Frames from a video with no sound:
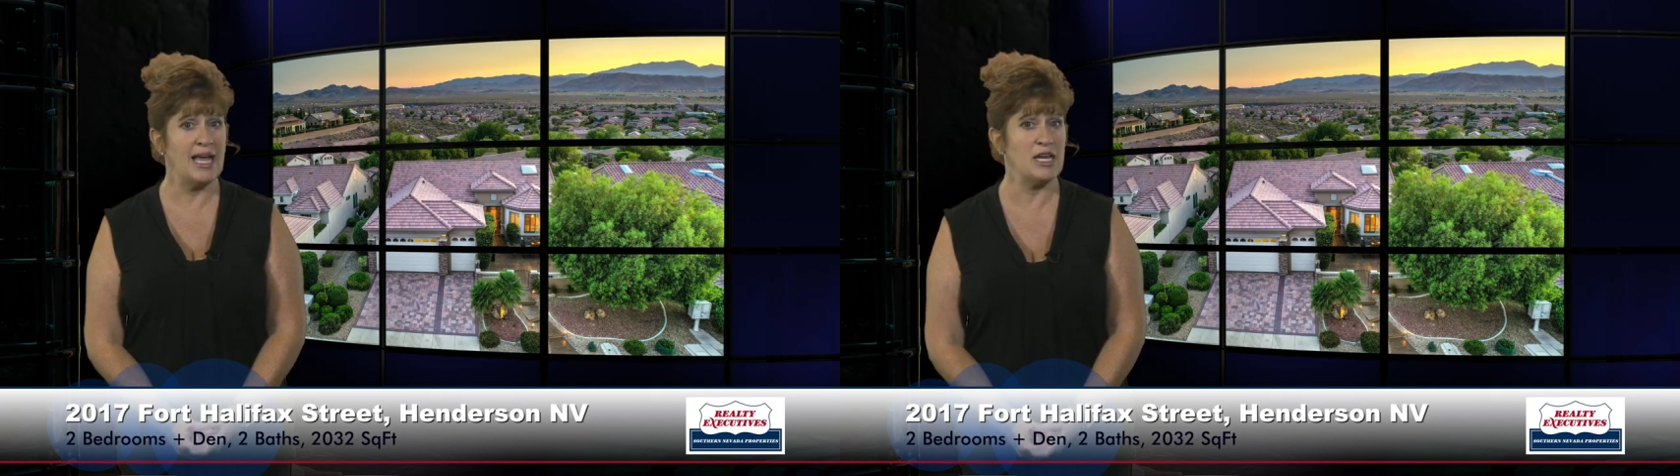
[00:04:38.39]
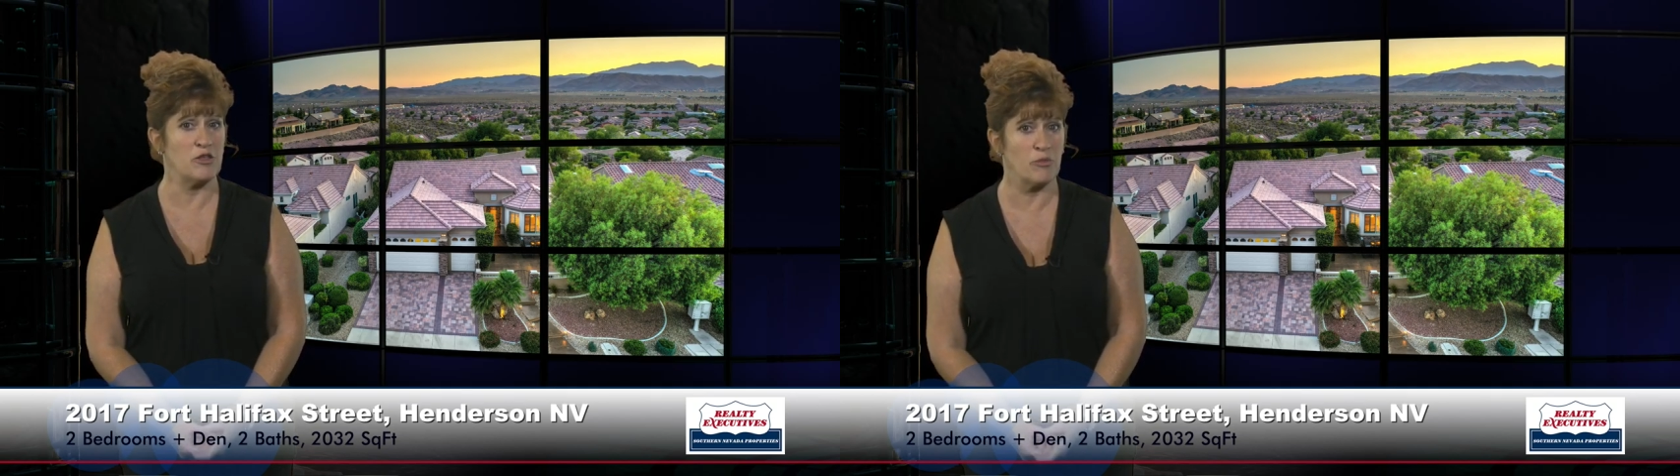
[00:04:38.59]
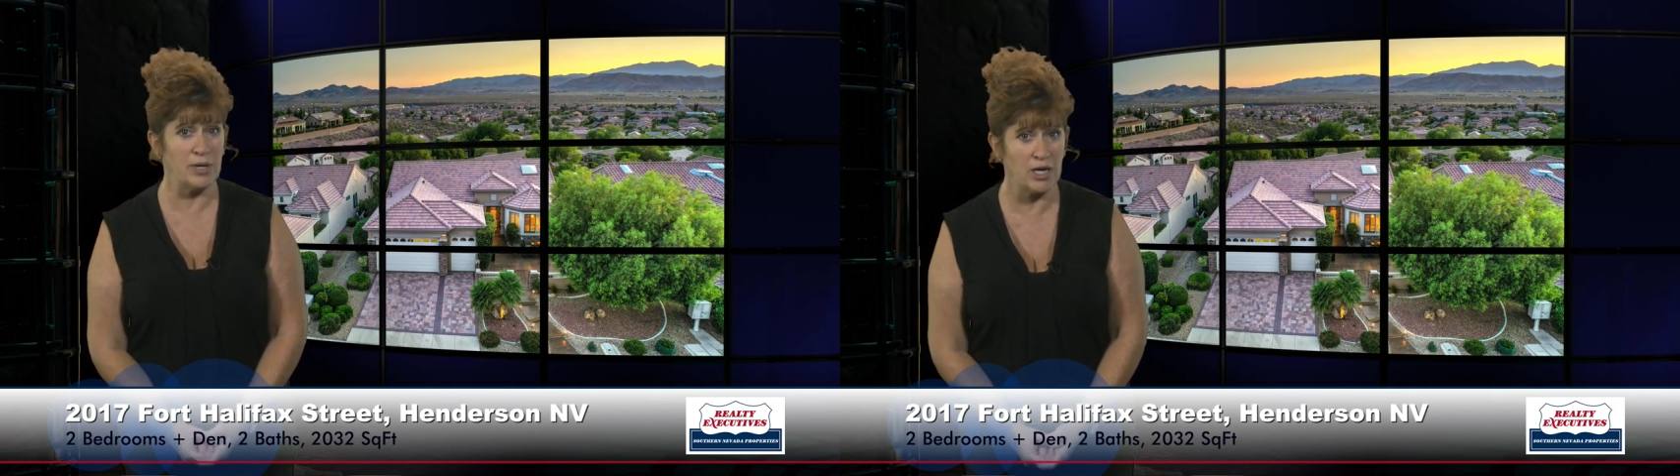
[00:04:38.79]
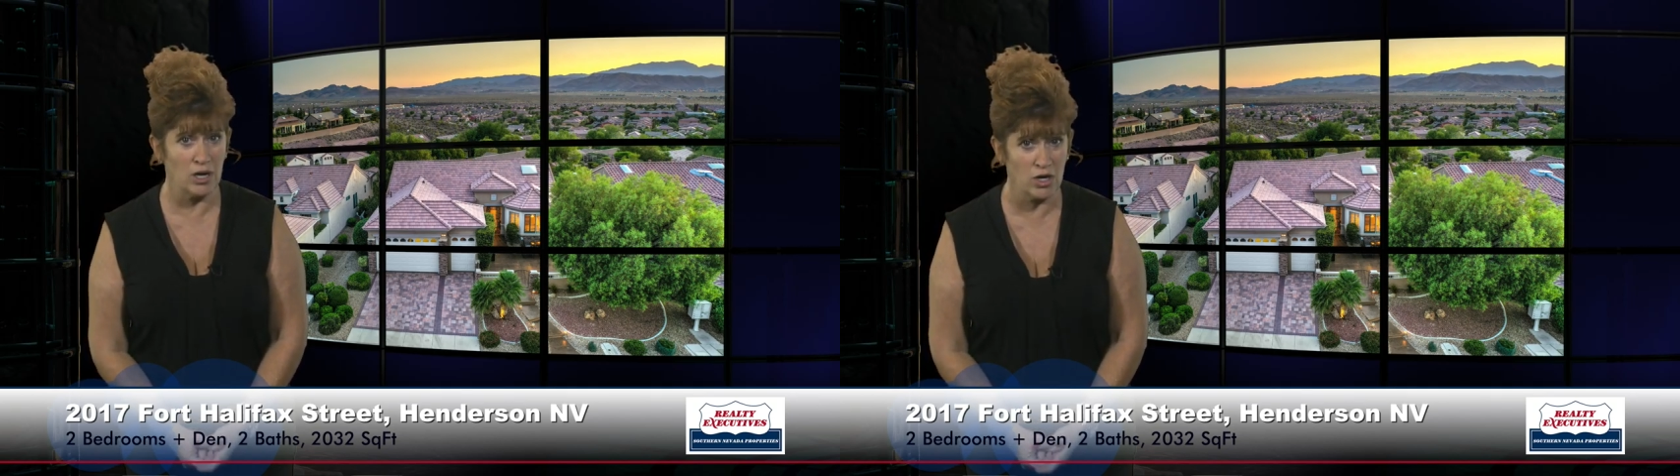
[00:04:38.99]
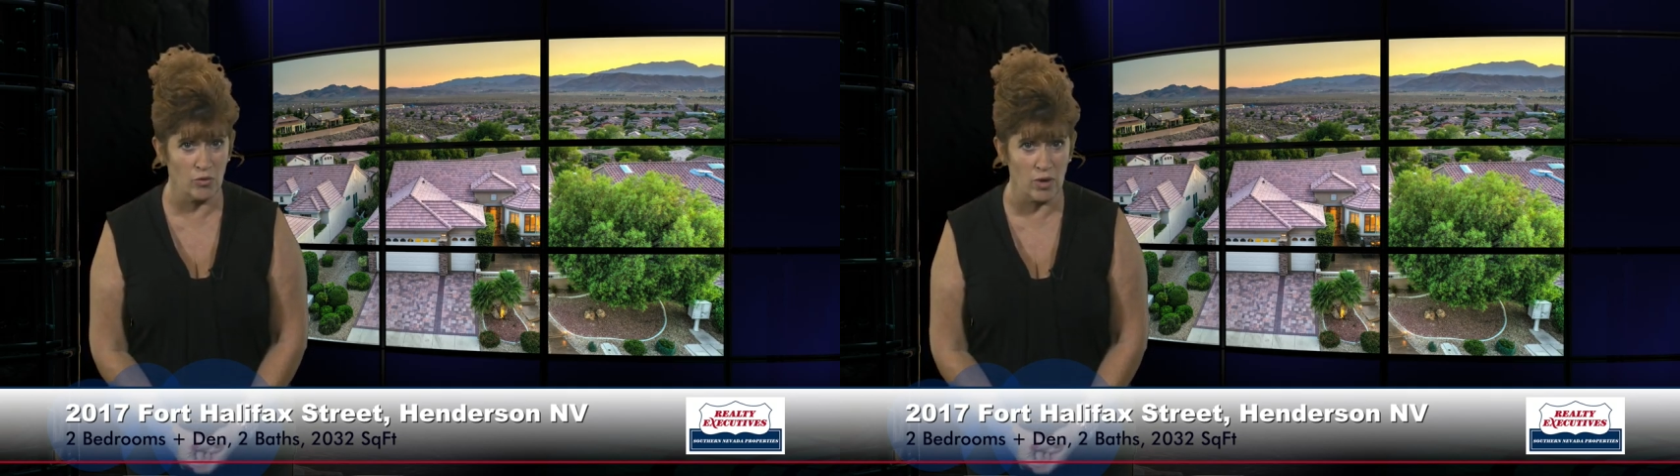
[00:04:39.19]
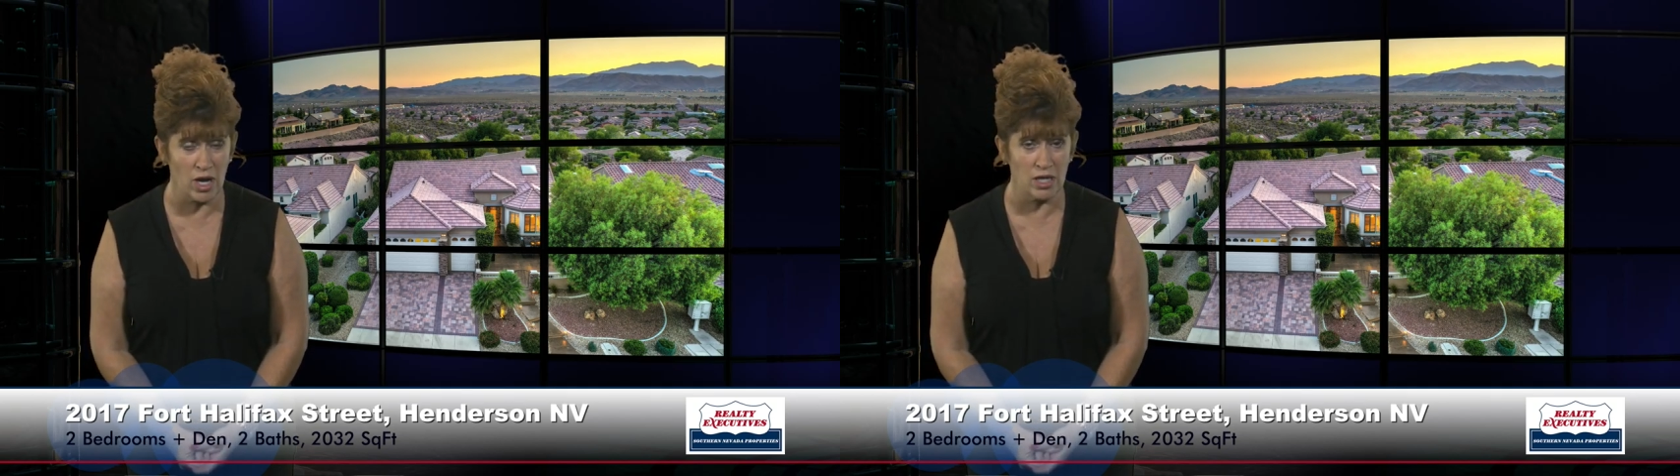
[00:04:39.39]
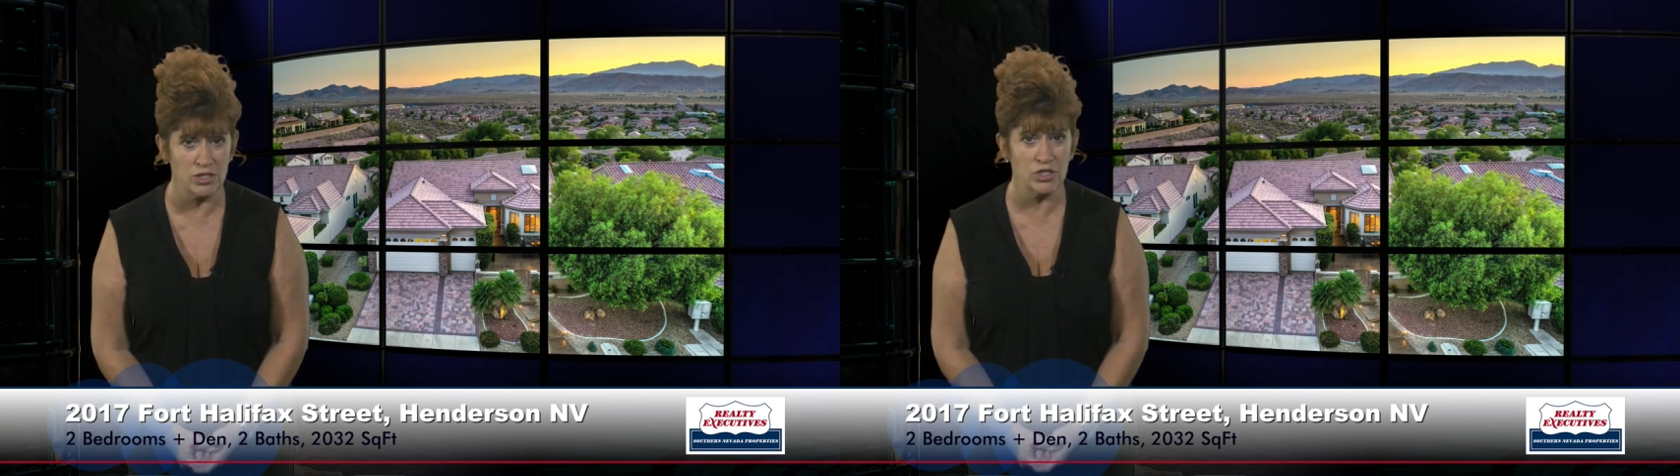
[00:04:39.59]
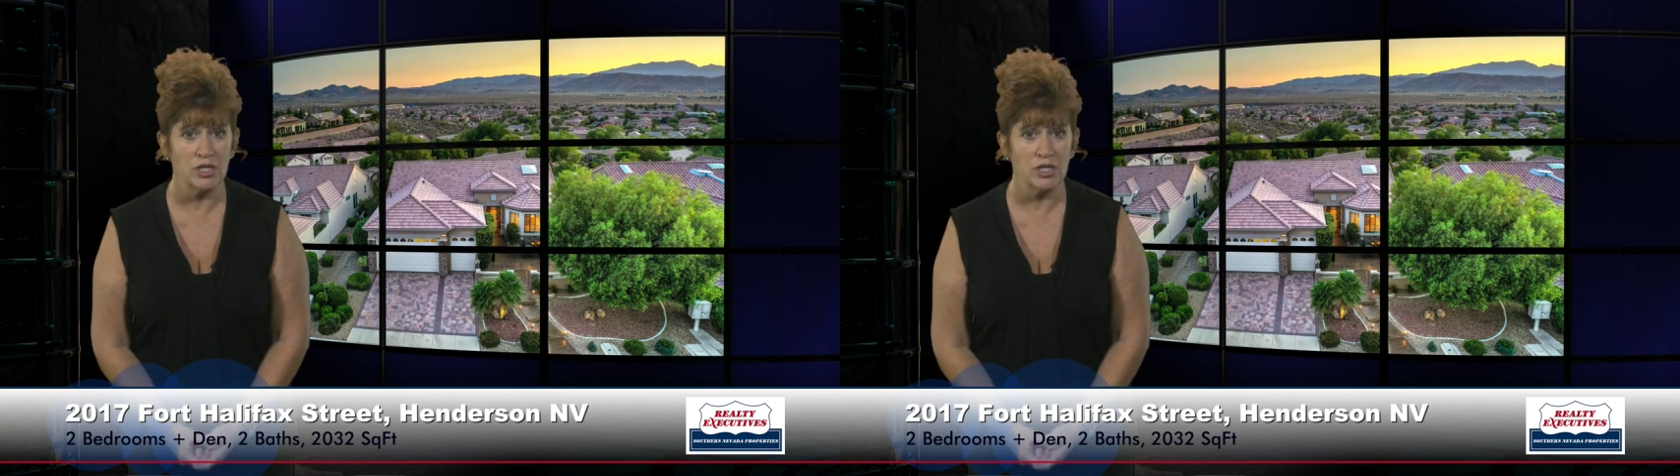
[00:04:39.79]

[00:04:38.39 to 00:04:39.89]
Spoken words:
a three-car garage,